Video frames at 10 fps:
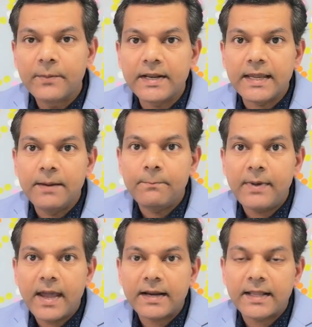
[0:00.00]
but the
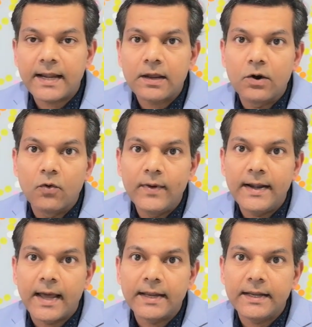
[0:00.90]
impact that
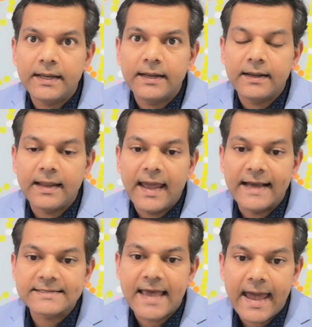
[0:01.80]
COVID-19
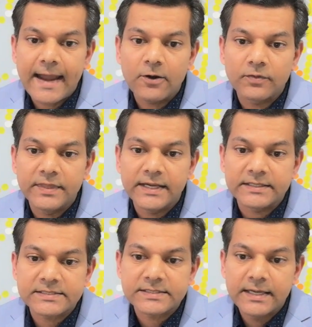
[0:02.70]
has had on
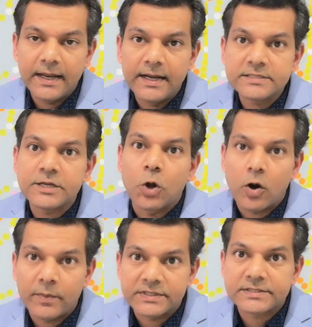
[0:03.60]
this, it is
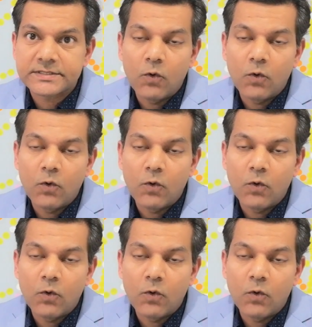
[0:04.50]
enormous.